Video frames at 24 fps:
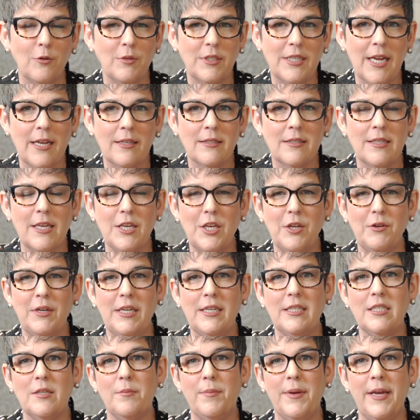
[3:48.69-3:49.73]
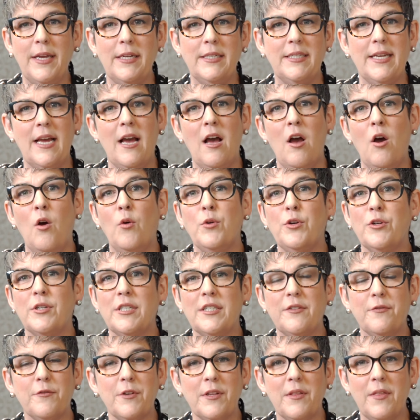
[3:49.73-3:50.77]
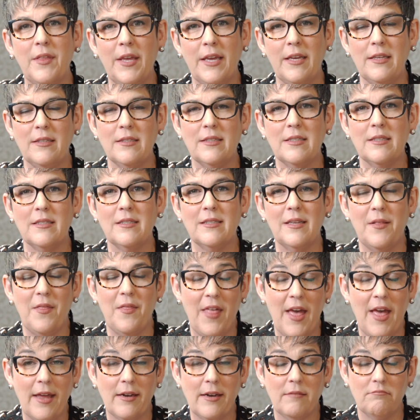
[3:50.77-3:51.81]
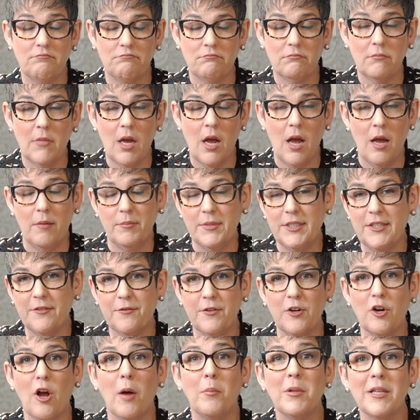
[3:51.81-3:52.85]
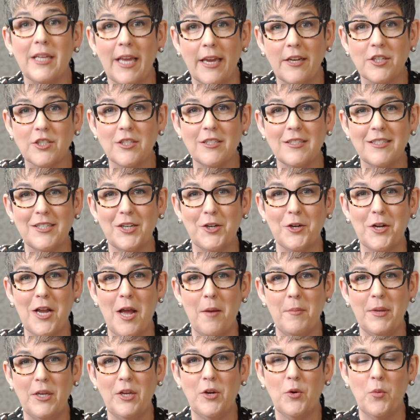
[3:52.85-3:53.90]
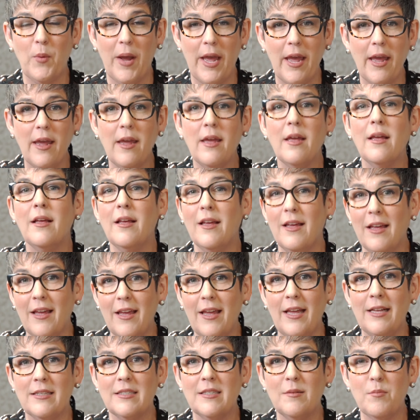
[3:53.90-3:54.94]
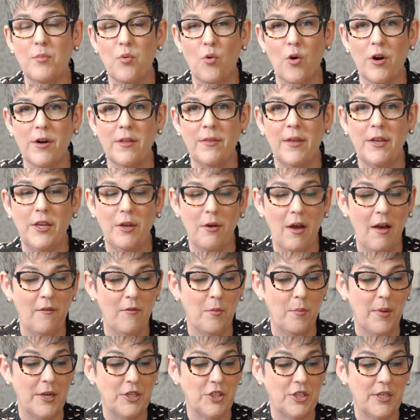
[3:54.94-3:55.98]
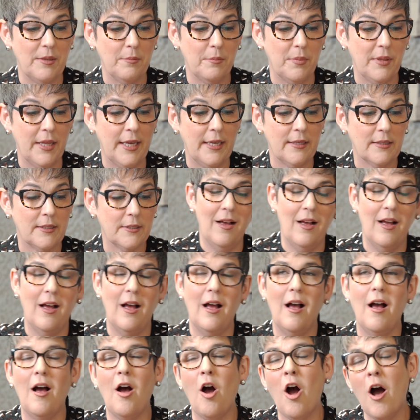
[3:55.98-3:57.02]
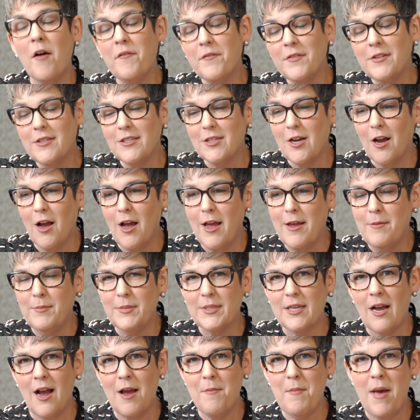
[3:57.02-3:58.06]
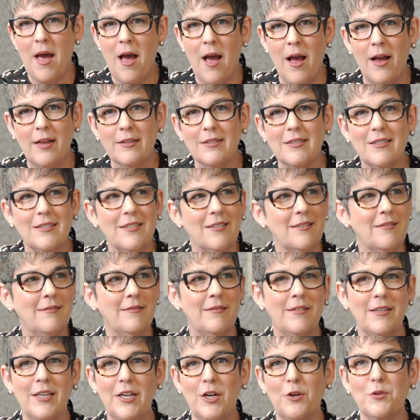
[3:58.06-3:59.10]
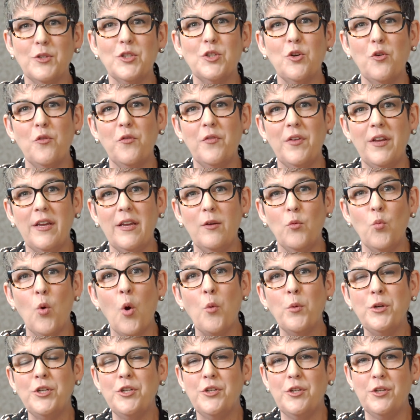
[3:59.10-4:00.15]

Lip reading: debts that you need to pay down or different things that, different obligations that are coming your way, it's important that you have a budget in place. Oftentimes I'm asked, Sophie, what would you